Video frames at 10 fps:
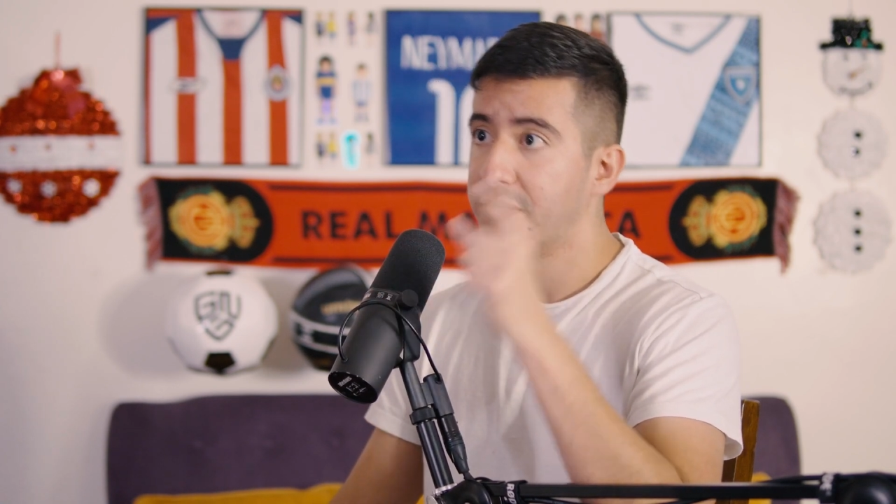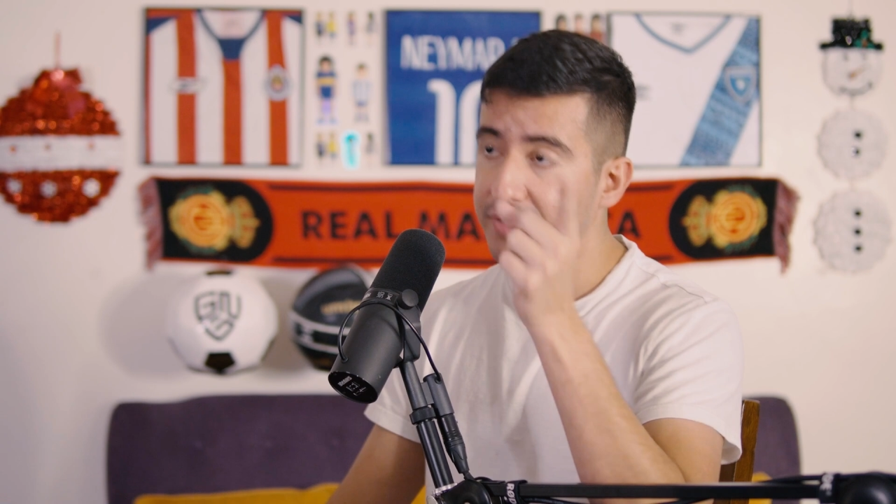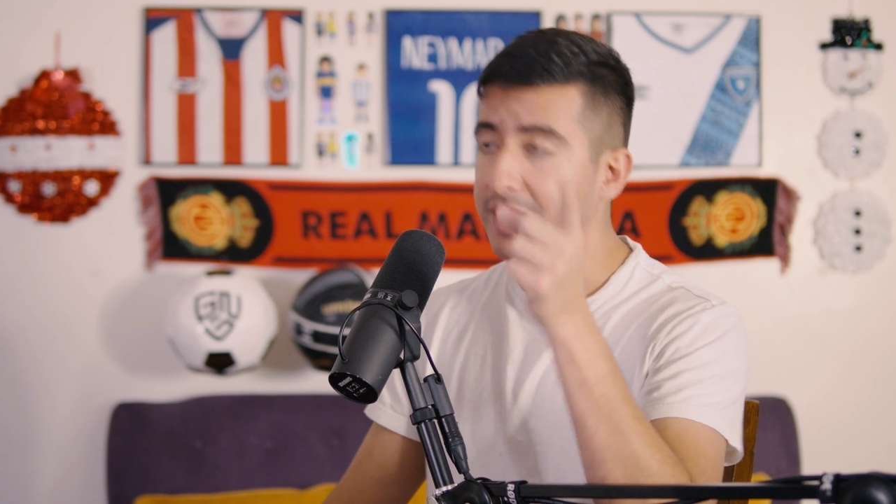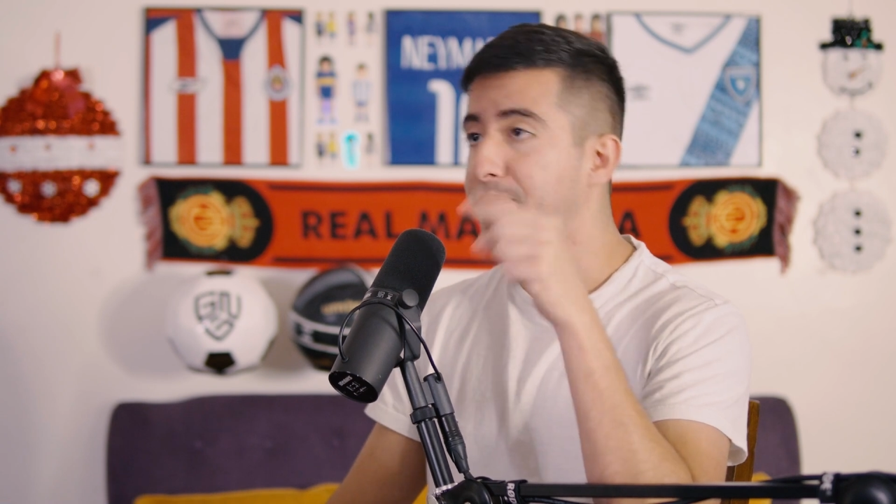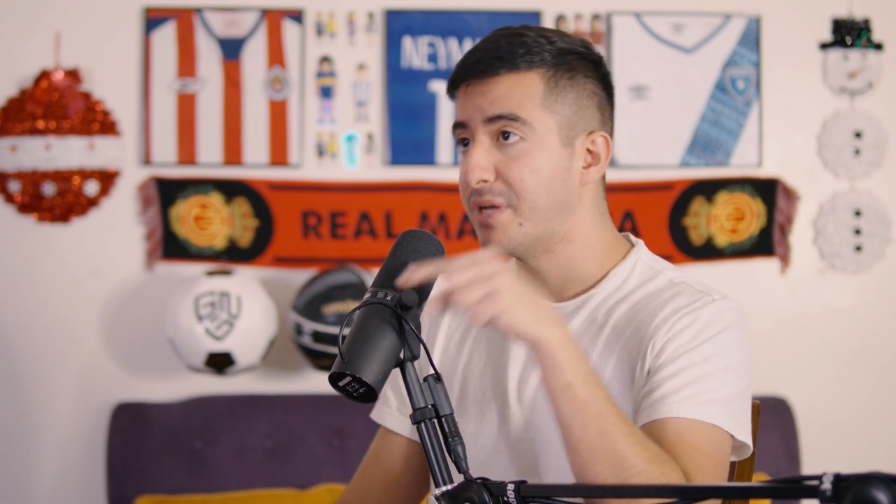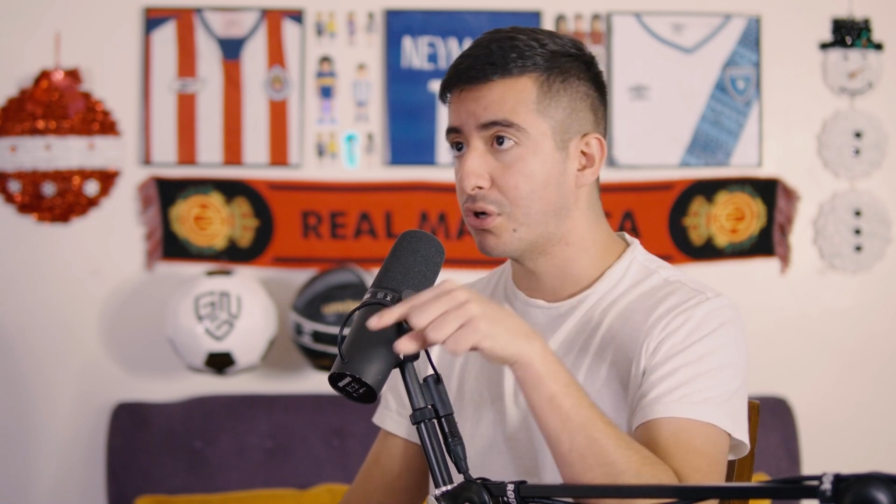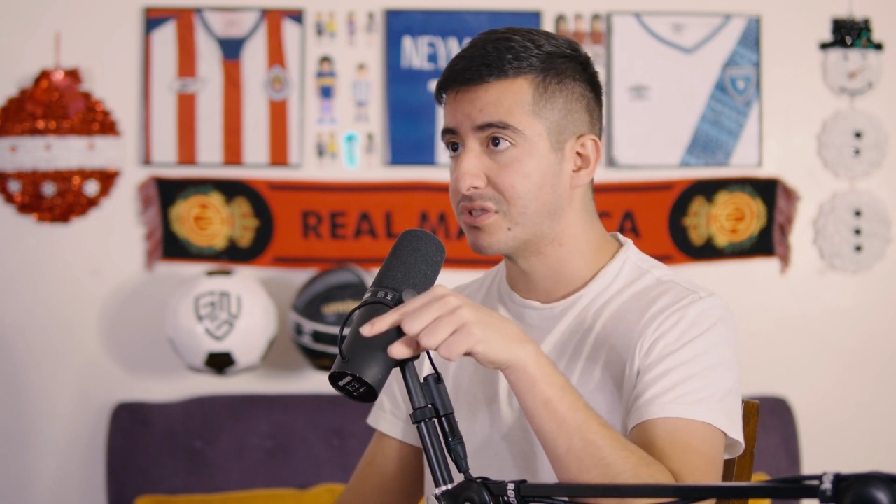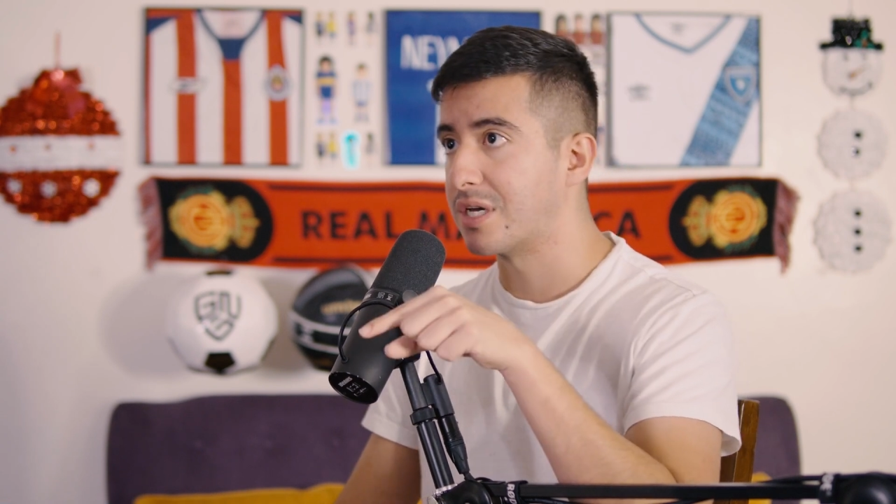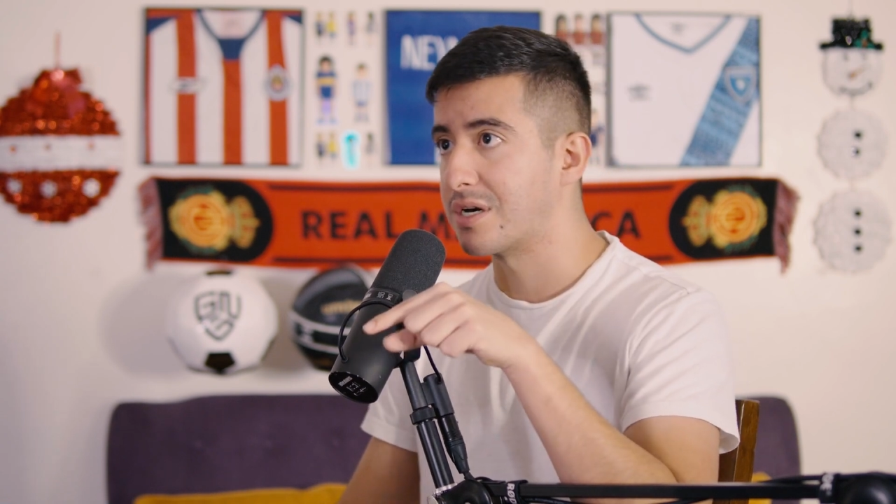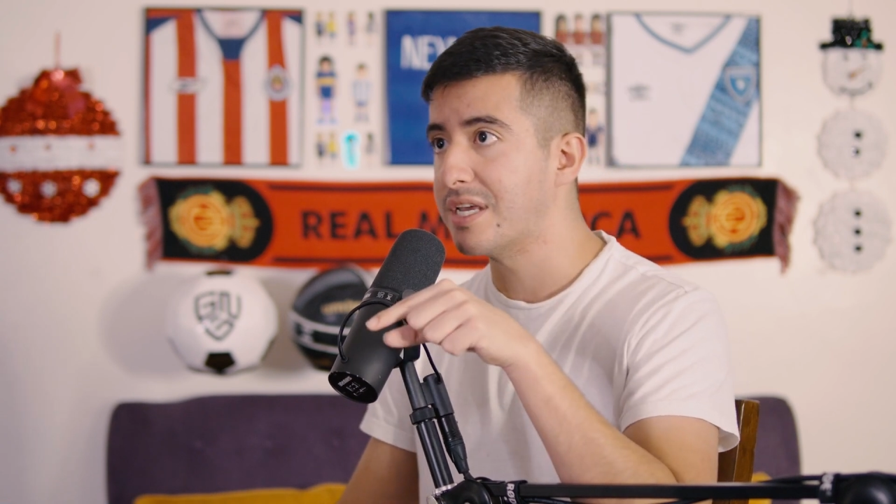If they could beat
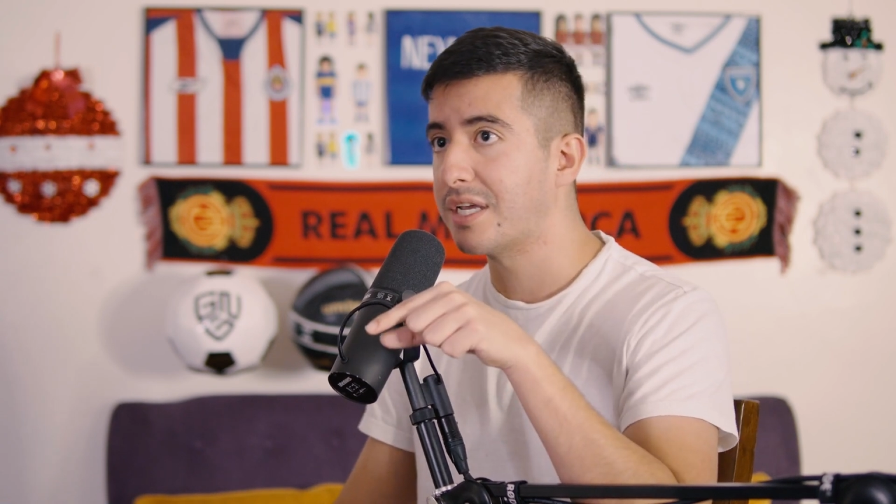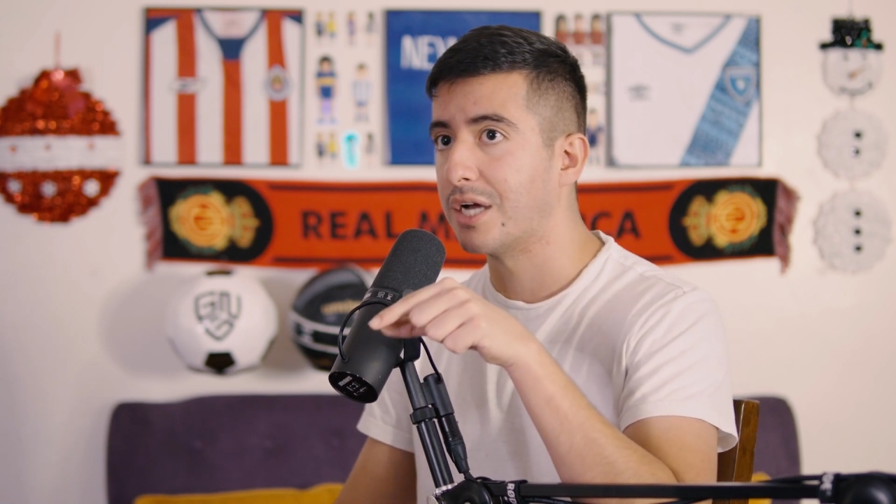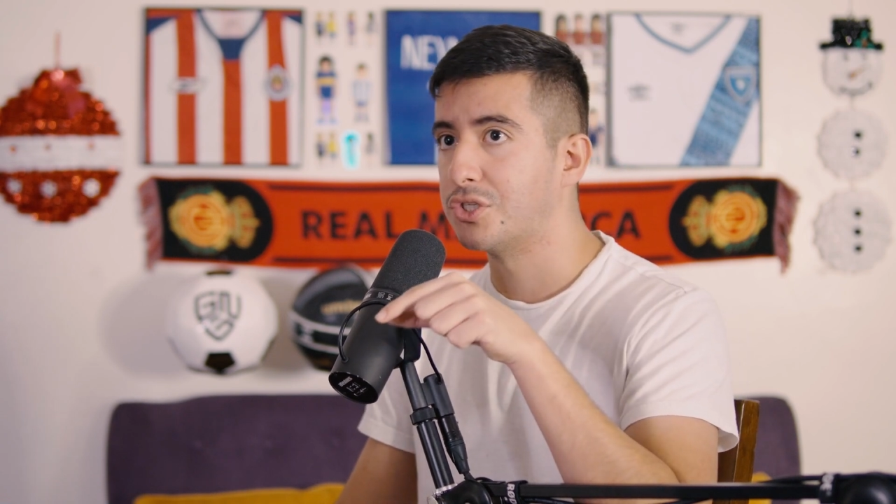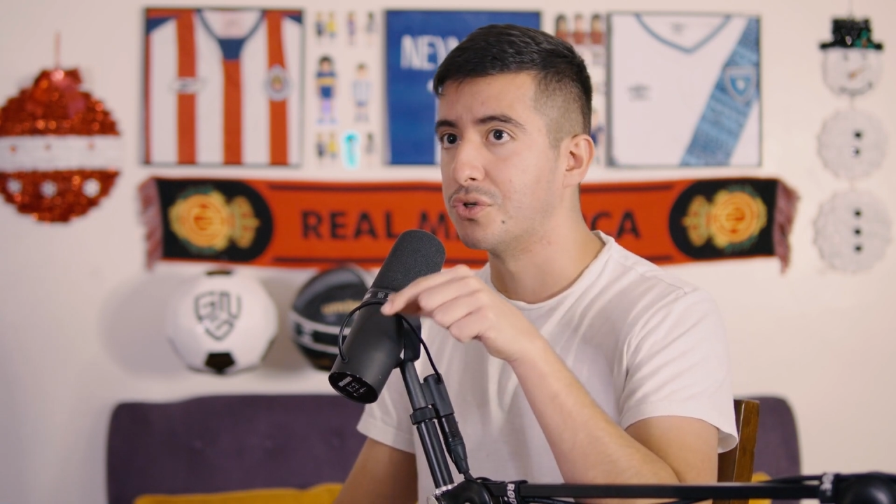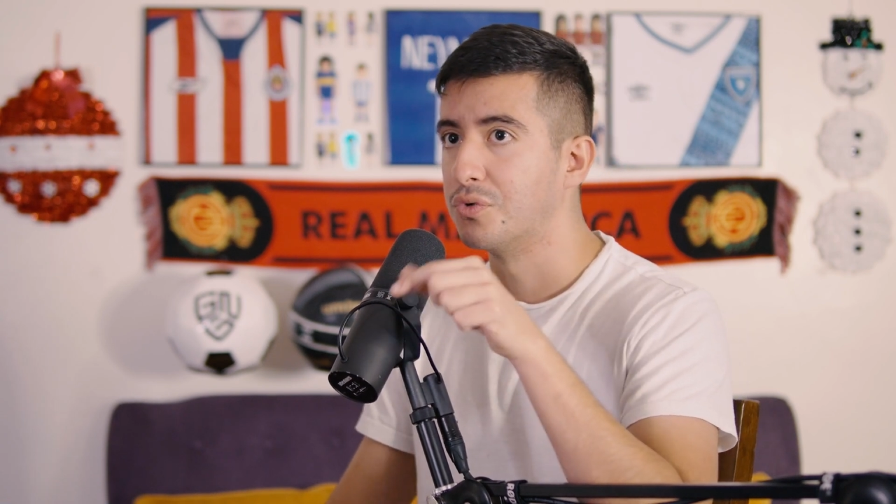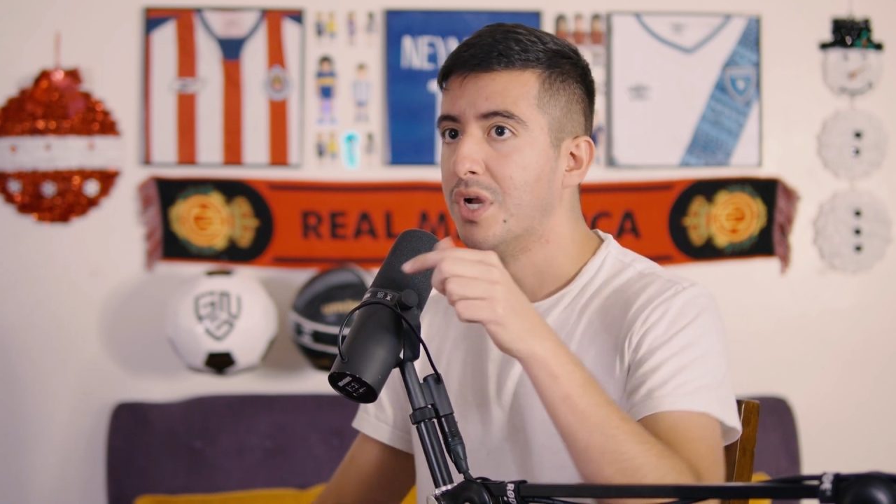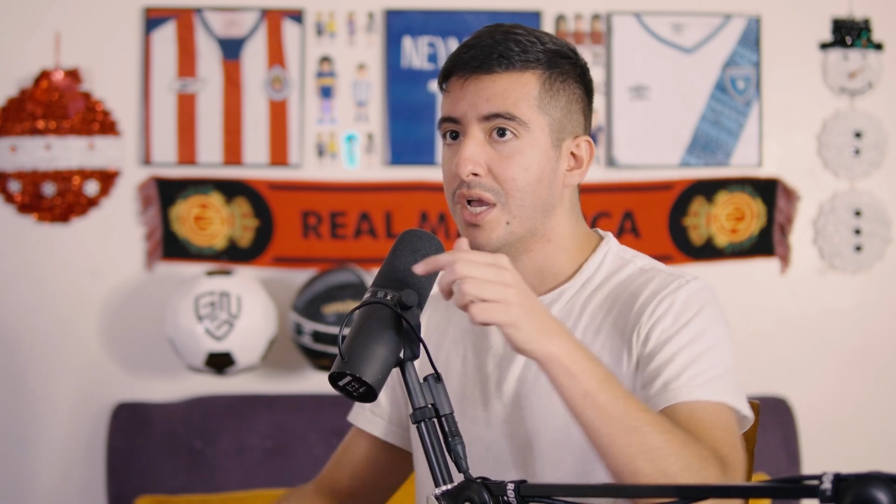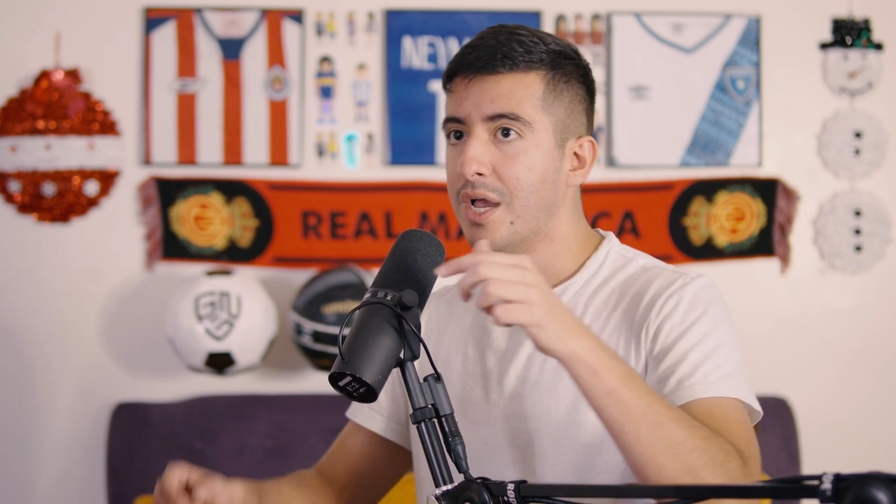Costa Rica to